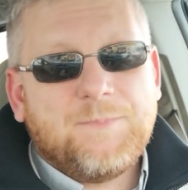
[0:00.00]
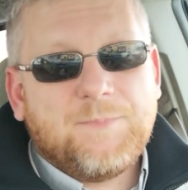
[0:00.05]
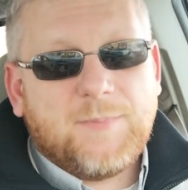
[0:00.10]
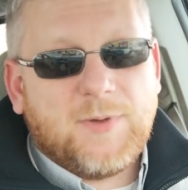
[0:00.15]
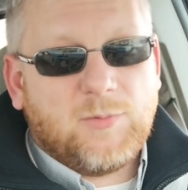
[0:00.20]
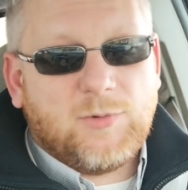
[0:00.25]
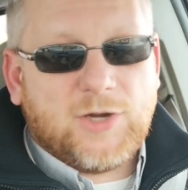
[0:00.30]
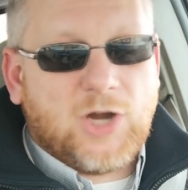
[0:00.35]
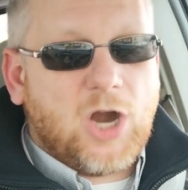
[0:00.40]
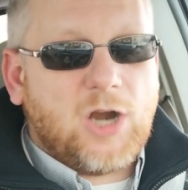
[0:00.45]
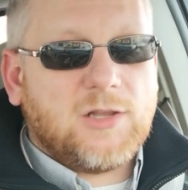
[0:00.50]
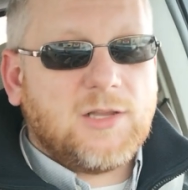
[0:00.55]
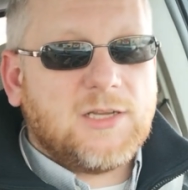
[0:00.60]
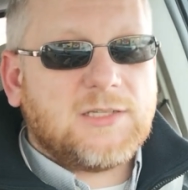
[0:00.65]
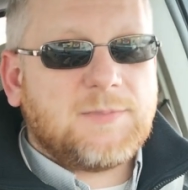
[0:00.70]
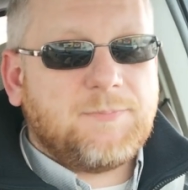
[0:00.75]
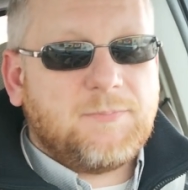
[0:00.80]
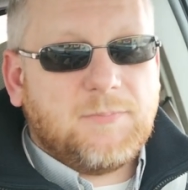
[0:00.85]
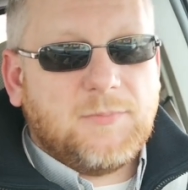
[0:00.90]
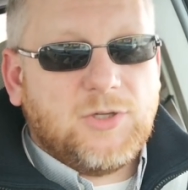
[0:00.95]
But
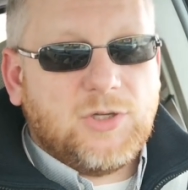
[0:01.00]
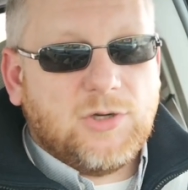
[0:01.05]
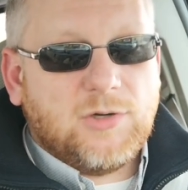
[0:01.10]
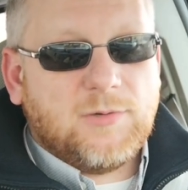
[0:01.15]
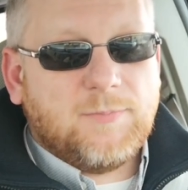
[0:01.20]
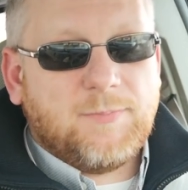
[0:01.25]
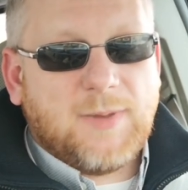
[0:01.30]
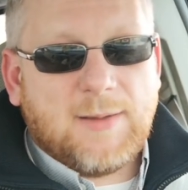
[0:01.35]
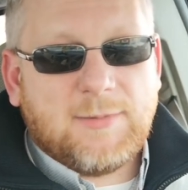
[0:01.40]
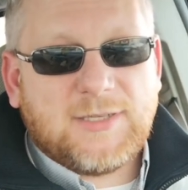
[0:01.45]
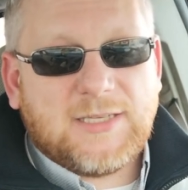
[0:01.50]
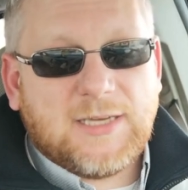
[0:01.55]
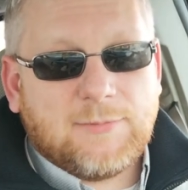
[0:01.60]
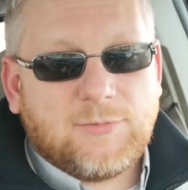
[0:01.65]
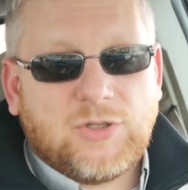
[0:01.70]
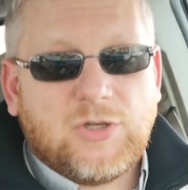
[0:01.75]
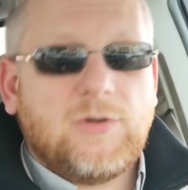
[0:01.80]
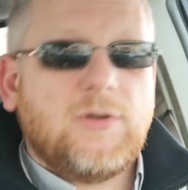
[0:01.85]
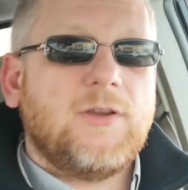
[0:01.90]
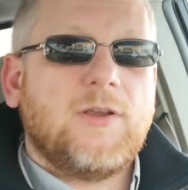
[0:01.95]
regardless, your baby
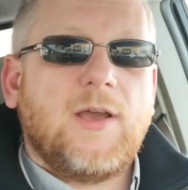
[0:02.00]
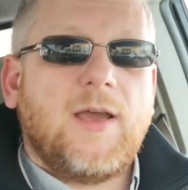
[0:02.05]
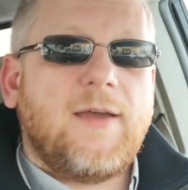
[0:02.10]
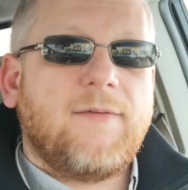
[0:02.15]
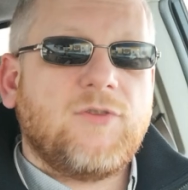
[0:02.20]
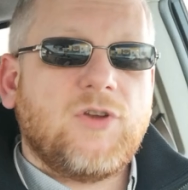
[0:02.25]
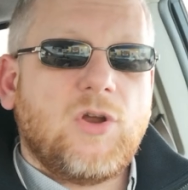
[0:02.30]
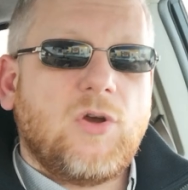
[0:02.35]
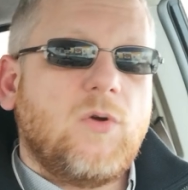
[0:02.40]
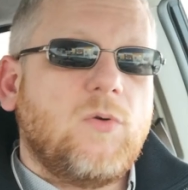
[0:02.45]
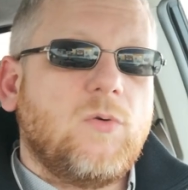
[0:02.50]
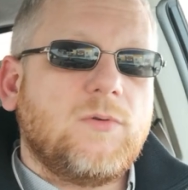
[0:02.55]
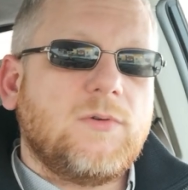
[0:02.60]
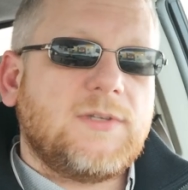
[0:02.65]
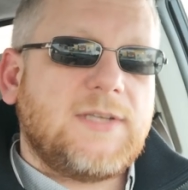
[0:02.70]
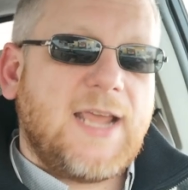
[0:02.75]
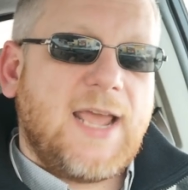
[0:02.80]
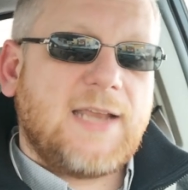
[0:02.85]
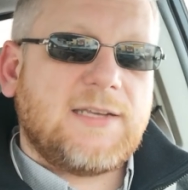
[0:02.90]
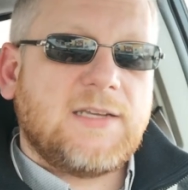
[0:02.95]
step 2, you have no
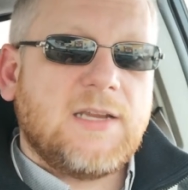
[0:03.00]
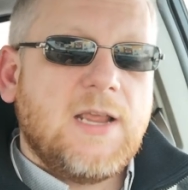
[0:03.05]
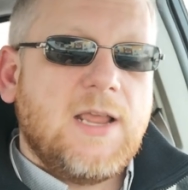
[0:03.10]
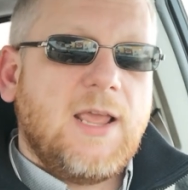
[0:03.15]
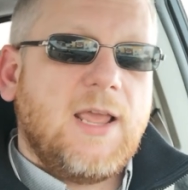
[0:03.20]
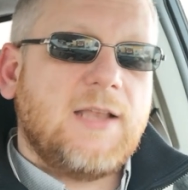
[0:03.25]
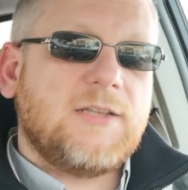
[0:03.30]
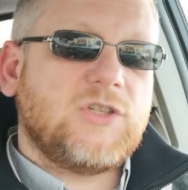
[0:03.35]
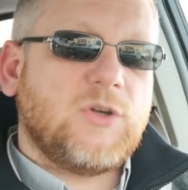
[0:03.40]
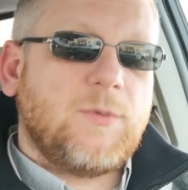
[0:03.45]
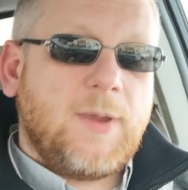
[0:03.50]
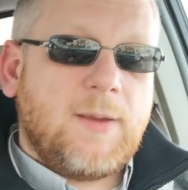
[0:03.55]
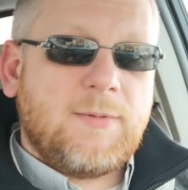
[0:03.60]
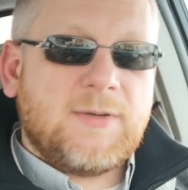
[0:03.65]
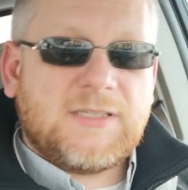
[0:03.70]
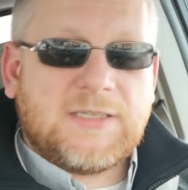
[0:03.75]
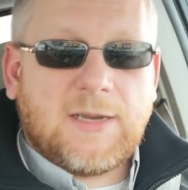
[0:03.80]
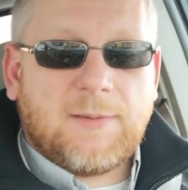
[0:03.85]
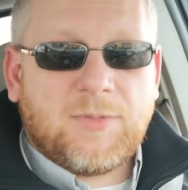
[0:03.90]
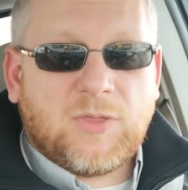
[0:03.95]
debt, and so
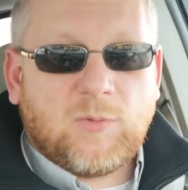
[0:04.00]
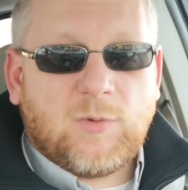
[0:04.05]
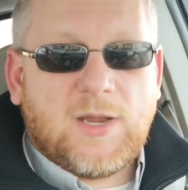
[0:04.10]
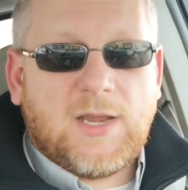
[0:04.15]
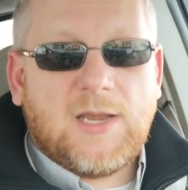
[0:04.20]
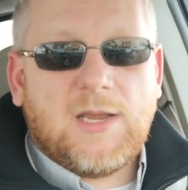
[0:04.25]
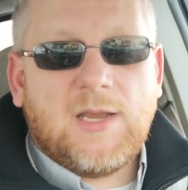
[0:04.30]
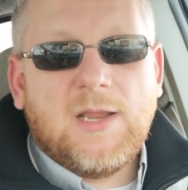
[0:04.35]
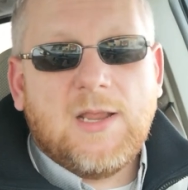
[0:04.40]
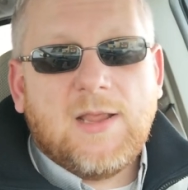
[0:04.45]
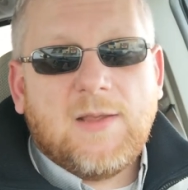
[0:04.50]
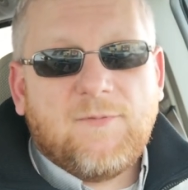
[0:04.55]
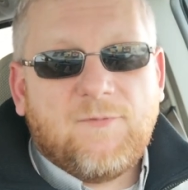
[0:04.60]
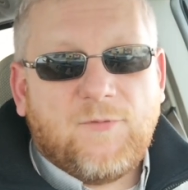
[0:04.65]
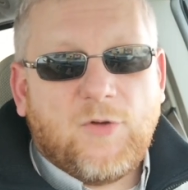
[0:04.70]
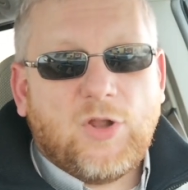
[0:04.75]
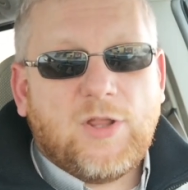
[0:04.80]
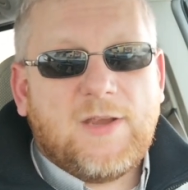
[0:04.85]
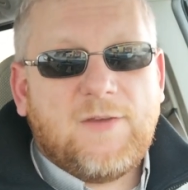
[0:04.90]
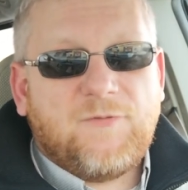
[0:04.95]
baby step 3,
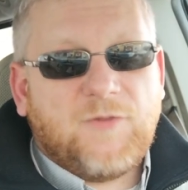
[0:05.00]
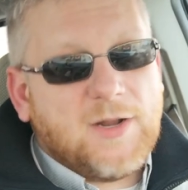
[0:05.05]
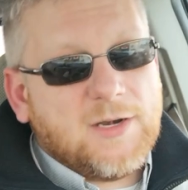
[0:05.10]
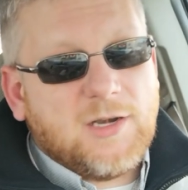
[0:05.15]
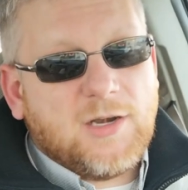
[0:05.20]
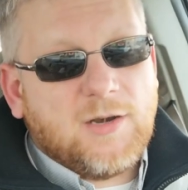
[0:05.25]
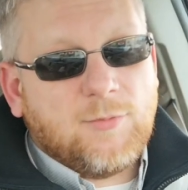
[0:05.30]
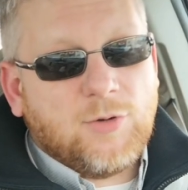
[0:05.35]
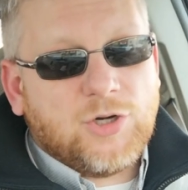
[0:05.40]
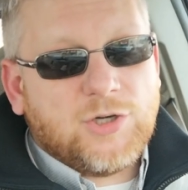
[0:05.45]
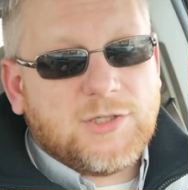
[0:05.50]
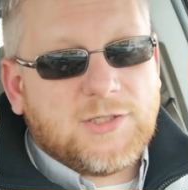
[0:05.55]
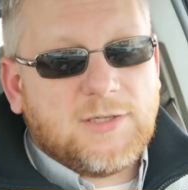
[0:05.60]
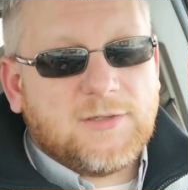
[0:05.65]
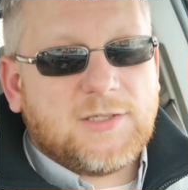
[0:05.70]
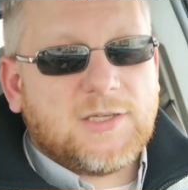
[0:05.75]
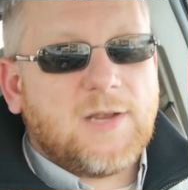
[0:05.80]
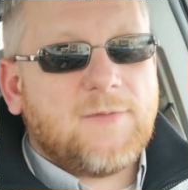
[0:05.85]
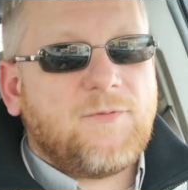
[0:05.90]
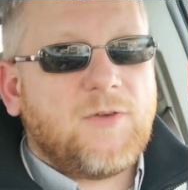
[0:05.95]
fully funded
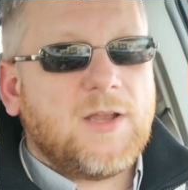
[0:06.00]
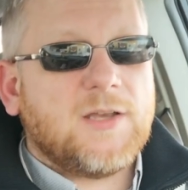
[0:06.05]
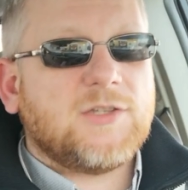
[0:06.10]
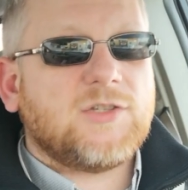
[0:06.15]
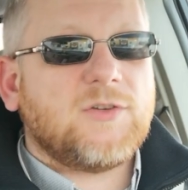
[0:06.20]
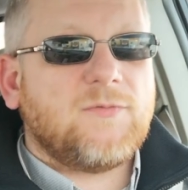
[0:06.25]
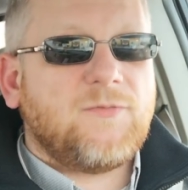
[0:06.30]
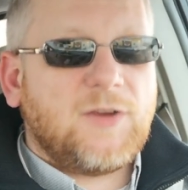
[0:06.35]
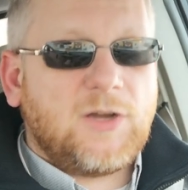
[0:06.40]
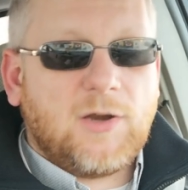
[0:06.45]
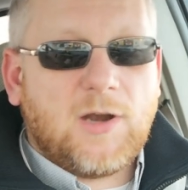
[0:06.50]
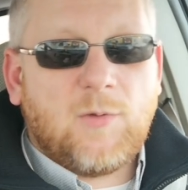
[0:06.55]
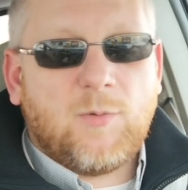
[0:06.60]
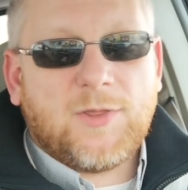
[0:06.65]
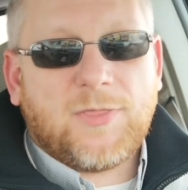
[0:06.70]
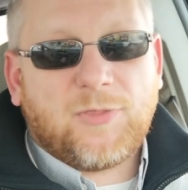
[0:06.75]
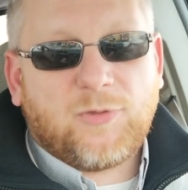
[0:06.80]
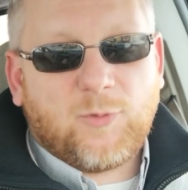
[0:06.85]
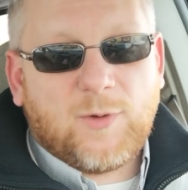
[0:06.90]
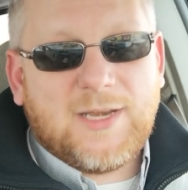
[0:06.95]
emergency fund. So figure out
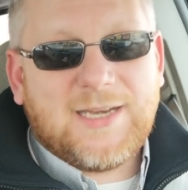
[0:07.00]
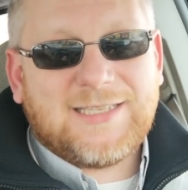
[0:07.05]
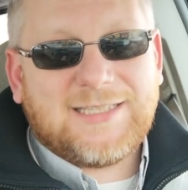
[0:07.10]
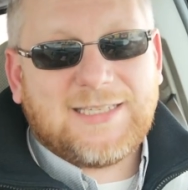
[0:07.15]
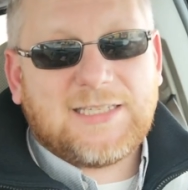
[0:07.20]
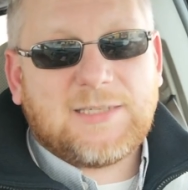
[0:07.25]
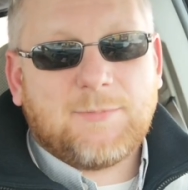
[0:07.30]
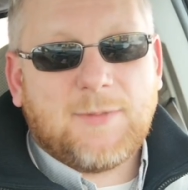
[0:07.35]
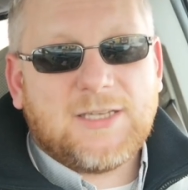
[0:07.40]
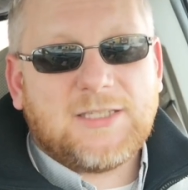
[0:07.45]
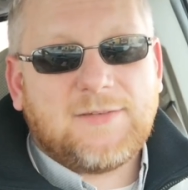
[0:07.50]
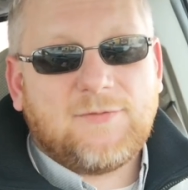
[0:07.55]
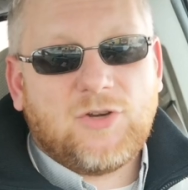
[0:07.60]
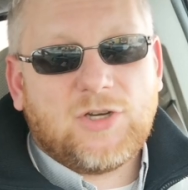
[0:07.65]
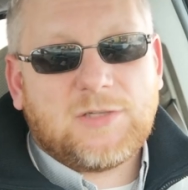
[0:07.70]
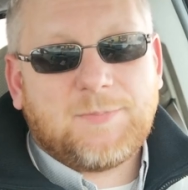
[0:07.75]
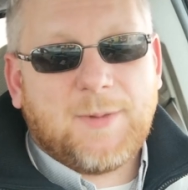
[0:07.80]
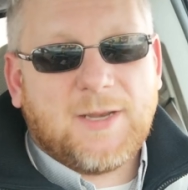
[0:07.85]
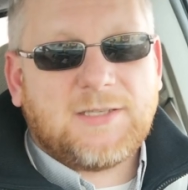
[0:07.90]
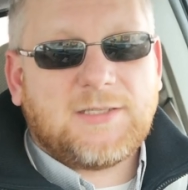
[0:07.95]
what 3 to 6 months of your
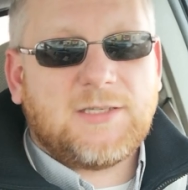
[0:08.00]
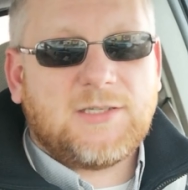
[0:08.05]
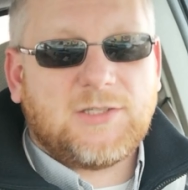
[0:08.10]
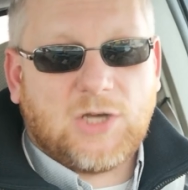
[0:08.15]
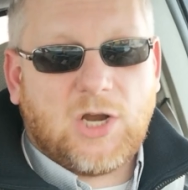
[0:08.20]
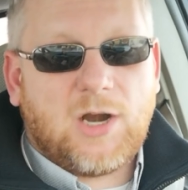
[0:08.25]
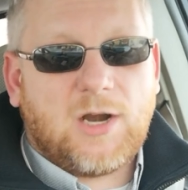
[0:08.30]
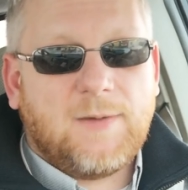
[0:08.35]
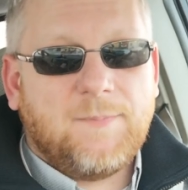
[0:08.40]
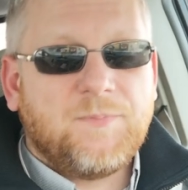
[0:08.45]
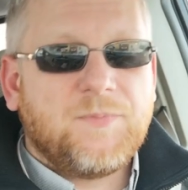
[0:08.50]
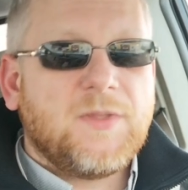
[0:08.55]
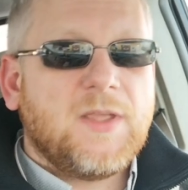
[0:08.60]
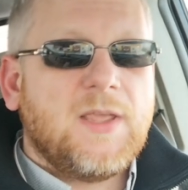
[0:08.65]
expenses are,